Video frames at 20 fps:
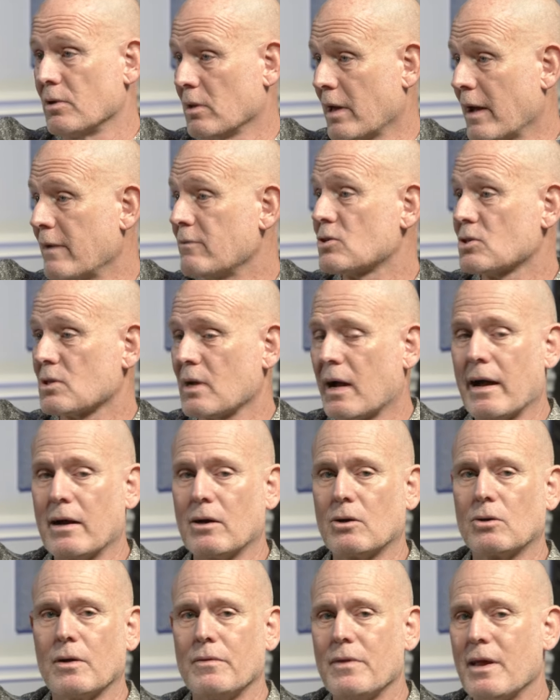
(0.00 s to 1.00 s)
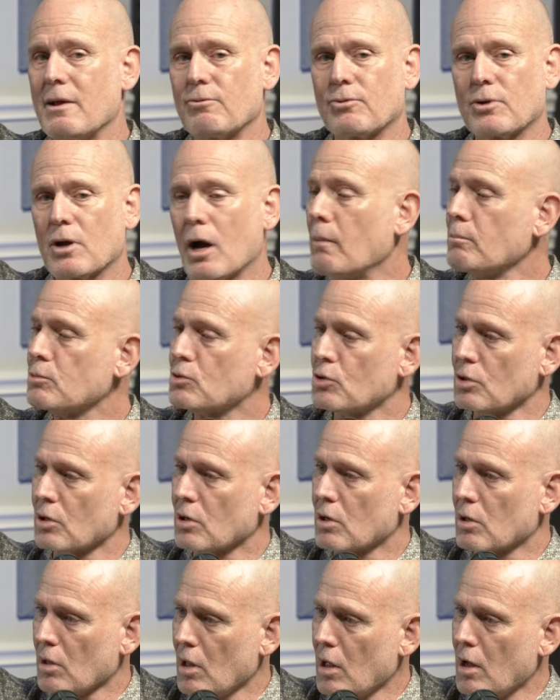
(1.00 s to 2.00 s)
lifestyle and they've come to the
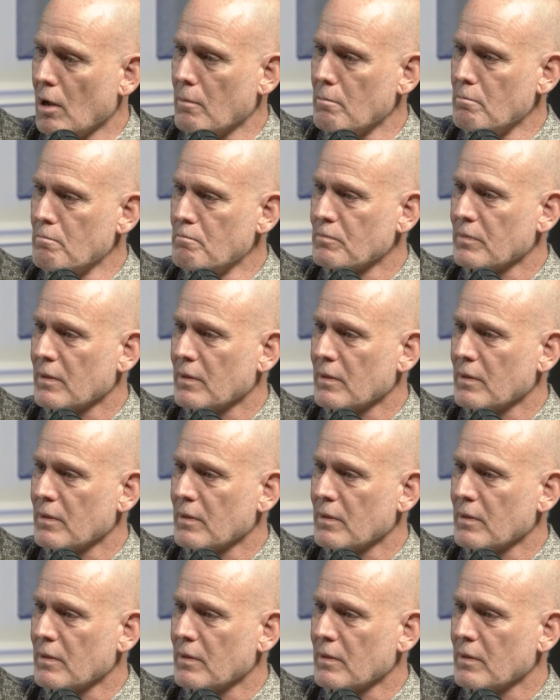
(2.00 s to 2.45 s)
club